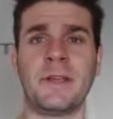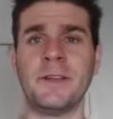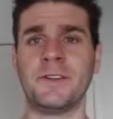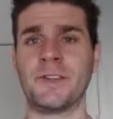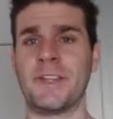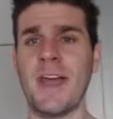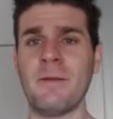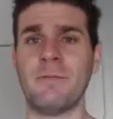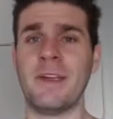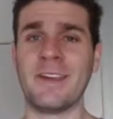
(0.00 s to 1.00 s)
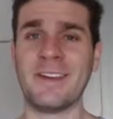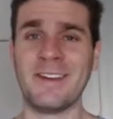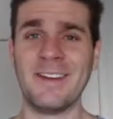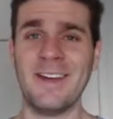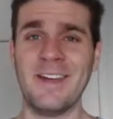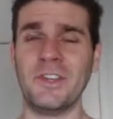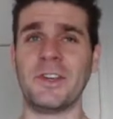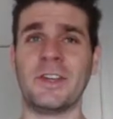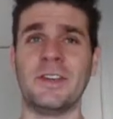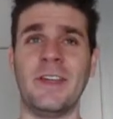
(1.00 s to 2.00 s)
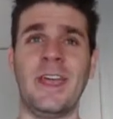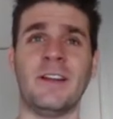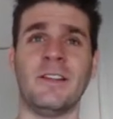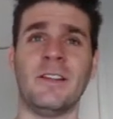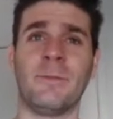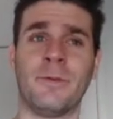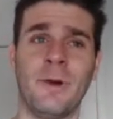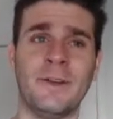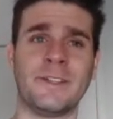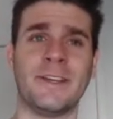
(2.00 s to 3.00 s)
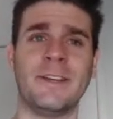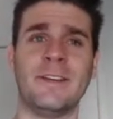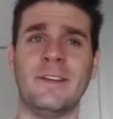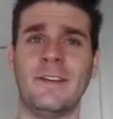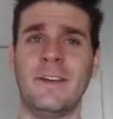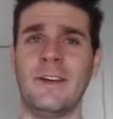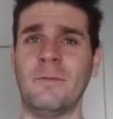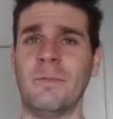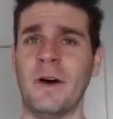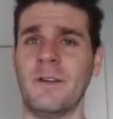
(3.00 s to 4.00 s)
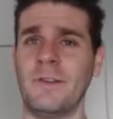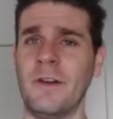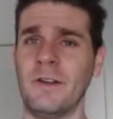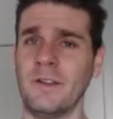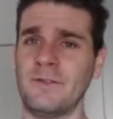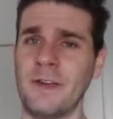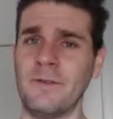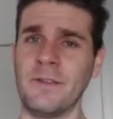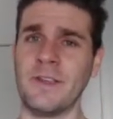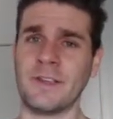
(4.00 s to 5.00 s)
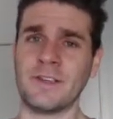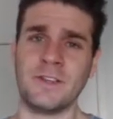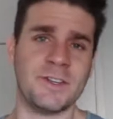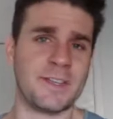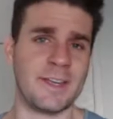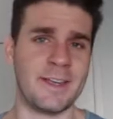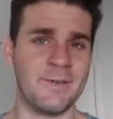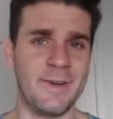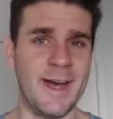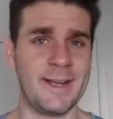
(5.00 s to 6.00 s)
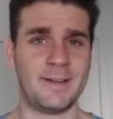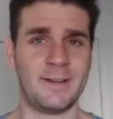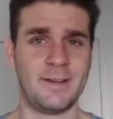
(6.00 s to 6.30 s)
big to get big, you can eat a lot of protein, but if you don't lift heavy things, you're just going to get fat.